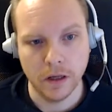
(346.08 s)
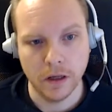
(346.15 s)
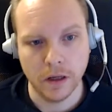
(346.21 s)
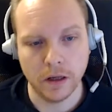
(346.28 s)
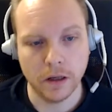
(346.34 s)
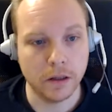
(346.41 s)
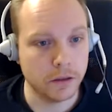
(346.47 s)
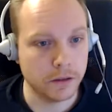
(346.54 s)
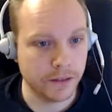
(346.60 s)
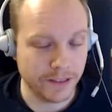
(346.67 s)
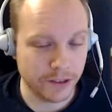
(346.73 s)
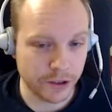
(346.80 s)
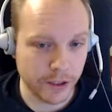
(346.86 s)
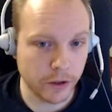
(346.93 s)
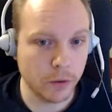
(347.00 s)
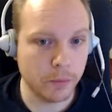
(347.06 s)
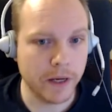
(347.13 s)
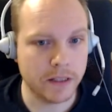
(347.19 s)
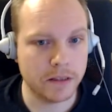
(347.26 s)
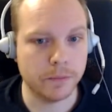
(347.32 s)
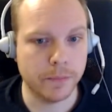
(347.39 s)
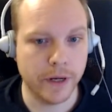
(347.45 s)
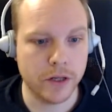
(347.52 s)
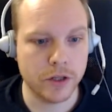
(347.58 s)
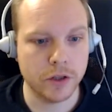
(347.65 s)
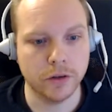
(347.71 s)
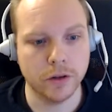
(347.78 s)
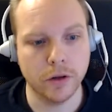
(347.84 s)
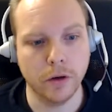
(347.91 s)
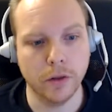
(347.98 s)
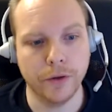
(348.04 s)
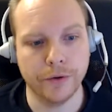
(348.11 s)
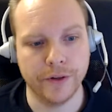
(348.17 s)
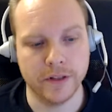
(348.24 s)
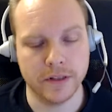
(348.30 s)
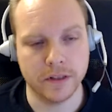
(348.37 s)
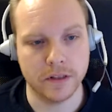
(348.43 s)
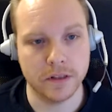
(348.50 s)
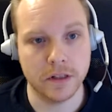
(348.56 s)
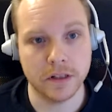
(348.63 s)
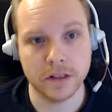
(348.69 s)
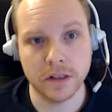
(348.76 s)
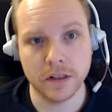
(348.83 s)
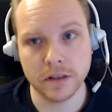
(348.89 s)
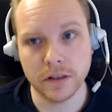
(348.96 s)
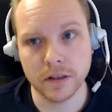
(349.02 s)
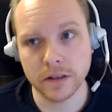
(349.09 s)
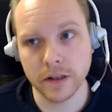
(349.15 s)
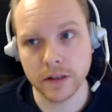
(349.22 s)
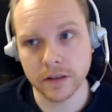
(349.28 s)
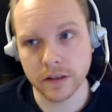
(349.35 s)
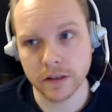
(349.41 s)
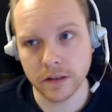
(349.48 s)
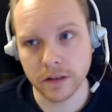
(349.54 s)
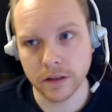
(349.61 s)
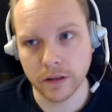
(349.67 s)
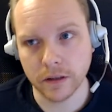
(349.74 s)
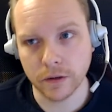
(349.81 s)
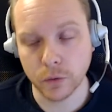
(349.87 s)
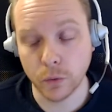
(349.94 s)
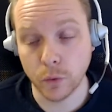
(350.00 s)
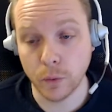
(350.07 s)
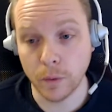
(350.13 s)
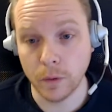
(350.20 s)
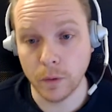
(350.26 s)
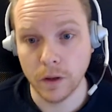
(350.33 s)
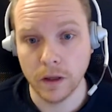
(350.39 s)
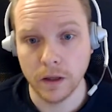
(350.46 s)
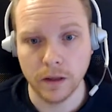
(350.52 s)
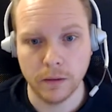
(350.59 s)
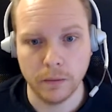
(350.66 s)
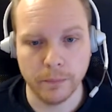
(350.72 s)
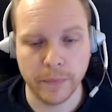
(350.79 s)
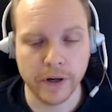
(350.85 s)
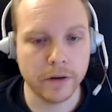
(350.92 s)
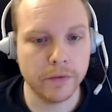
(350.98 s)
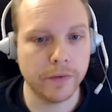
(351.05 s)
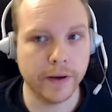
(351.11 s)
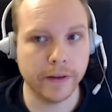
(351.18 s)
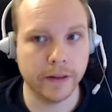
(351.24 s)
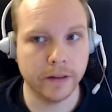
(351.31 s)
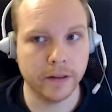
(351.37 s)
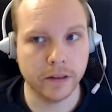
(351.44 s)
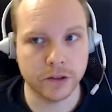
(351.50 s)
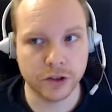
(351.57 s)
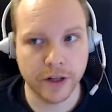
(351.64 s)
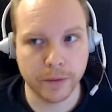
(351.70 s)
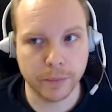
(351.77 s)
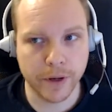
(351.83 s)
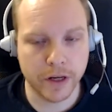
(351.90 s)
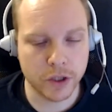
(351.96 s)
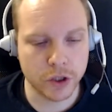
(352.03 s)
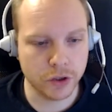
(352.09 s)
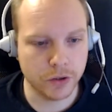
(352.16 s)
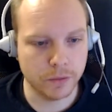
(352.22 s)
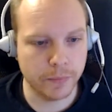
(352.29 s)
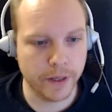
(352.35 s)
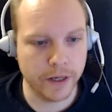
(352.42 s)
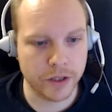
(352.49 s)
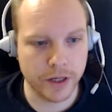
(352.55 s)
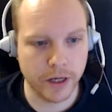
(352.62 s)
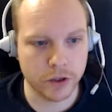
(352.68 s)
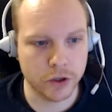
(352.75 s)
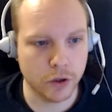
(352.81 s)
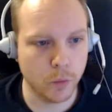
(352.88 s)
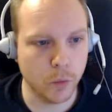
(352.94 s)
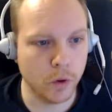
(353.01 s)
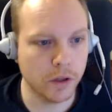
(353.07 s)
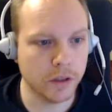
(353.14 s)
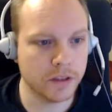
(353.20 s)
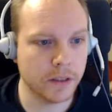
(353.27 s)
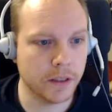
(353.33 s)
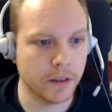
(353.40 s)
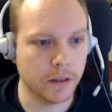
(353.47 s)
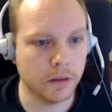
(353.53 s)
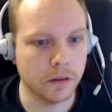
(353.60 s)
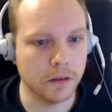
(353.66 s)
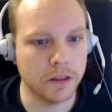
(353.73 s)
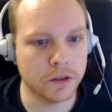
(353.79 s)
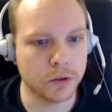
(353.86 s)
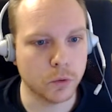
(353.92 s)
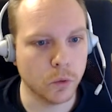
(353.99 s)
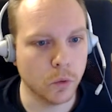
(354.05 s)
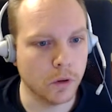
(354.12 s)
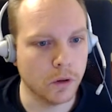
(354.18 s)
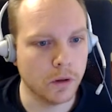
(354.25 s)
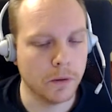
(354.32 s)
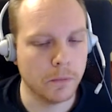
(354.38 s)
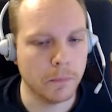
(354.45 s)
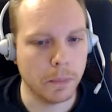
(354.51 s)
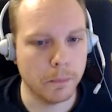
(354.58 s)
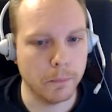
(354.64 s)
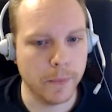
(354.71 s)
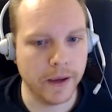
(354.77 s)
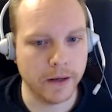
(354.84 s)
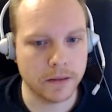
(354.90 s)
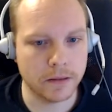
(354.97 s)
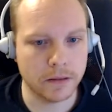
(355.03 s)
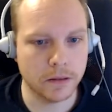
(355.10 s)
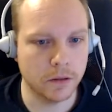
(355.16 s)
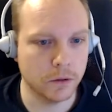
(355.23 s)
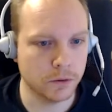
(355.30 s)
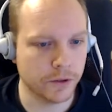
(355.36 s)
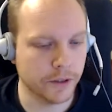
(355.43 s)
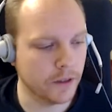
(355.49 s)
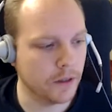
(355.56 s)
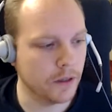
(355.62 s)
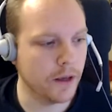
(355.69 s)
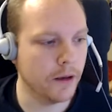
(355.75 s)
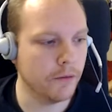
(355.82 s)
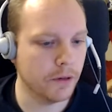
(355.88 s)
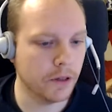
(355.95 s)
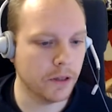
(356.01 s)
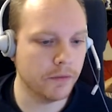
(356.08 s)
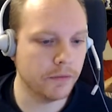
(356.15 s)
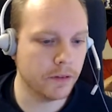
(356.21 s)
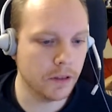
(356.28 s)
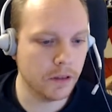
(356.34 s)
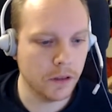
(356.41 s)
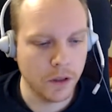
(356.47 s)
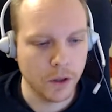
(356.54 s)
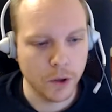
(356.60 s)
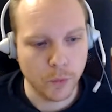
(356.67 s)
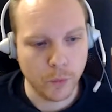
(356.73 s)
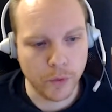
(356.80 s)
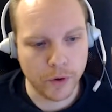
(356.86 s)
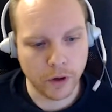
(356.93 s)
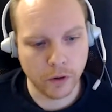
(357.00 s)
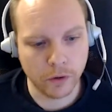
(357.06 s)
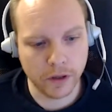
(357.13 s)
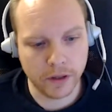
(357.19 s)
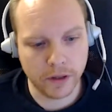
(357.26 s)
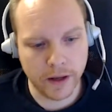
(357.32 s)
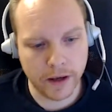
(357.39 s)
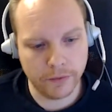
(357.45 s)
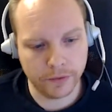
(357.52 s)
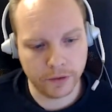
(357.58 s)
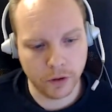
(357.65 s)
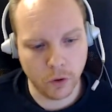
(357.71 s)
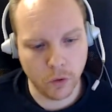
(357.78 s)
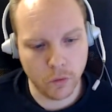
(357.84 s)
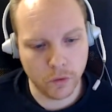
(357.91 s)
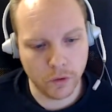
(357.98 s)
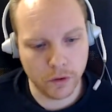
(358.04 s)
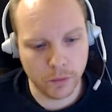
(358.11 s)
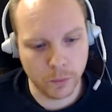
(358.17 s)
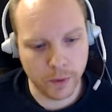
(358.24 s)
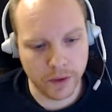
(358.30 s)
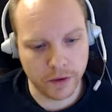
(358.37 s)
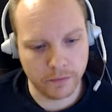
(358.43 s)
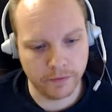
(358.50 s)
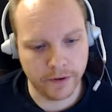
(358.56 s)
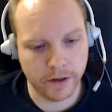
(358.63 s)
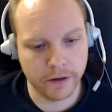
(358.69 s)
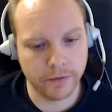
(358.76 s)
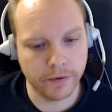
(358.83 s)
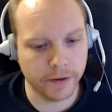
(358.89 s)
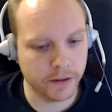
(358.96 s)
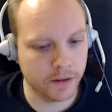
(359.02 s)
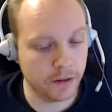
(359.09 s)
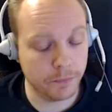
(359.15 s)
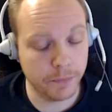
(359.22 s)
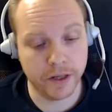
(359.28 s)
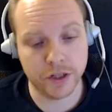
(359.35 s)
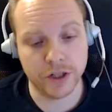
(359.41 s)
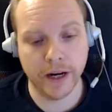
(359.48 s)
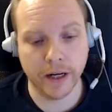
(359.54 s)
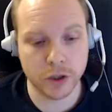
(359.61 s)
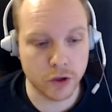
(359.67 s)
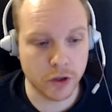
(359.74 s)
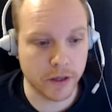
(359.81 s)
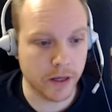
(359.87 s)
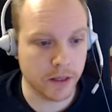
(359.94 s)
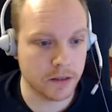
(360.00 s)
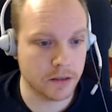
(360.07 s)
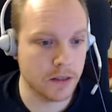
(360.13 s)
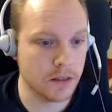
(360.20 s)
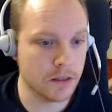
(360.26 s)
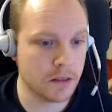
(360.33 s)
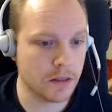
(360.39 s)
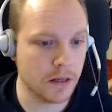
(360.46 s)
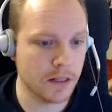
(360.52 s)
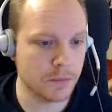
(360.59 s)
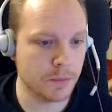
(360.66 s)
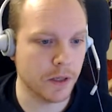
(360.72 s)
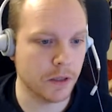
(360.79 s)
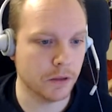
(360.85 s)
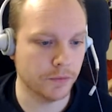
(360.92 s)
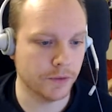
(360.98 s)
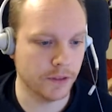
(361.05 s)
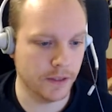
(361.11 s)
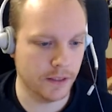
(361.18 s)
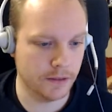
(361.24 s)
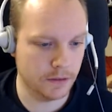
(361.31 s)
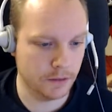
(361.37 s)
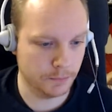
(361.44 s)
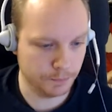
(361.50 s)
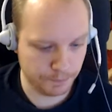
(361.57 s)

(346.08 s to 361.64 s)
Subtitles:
a randomized page on the author instance. Since this test is intended to verify that the create page actually works, and this rule makes already the heavy lifting, we are only left over with verifying that the page actually exists as part of the test.